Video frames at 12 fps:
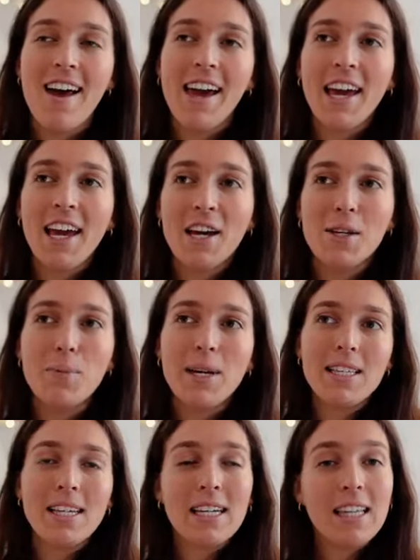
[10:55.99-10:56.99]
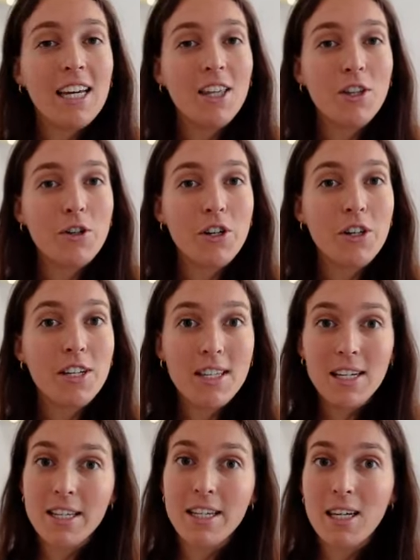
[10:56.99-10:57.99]
And basically those are
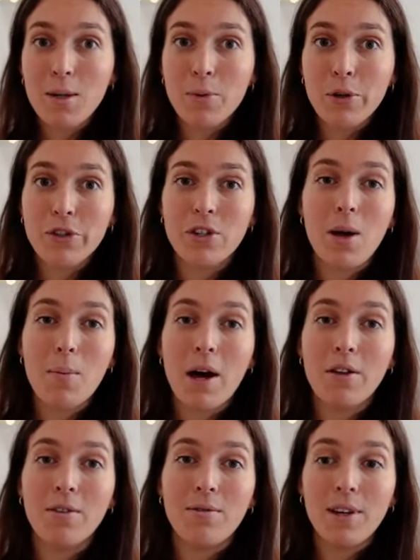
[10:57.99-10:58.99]
60 ebooks about the